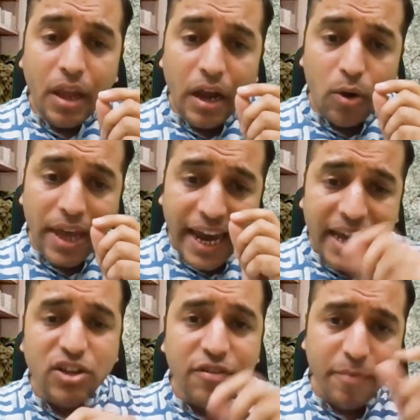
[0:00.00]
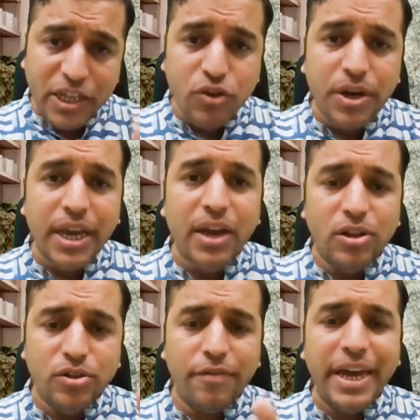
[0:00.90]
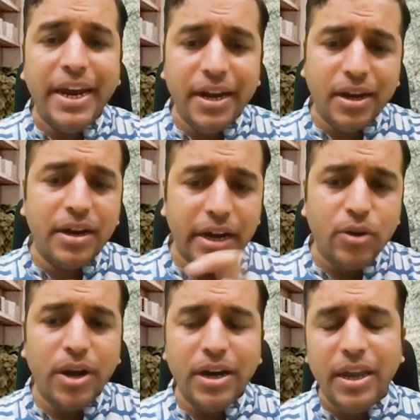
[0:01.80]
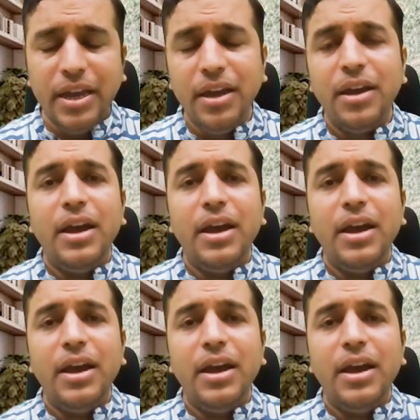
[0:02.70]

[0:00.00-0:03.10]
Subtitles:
how the age of maturity also varied country to country,